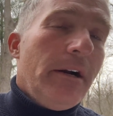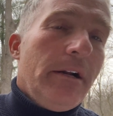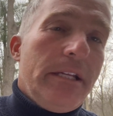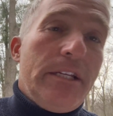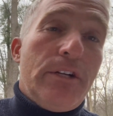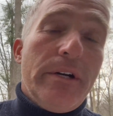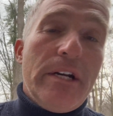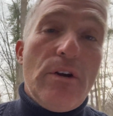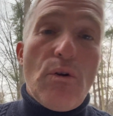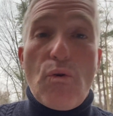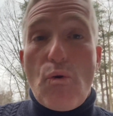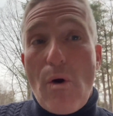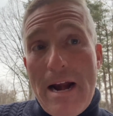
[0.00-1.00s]
These are
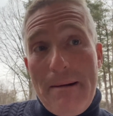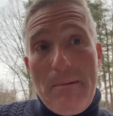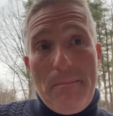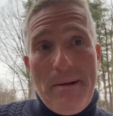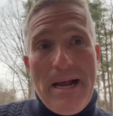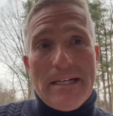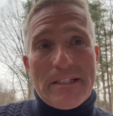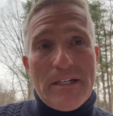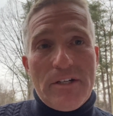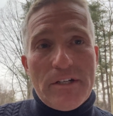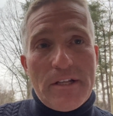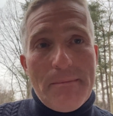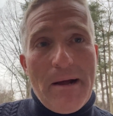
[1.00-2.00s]
incredible
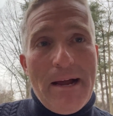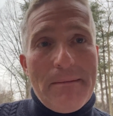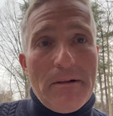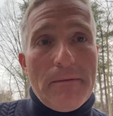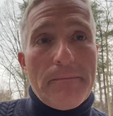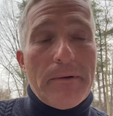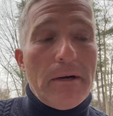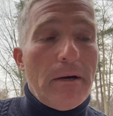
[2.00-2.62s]
passages of the Bible.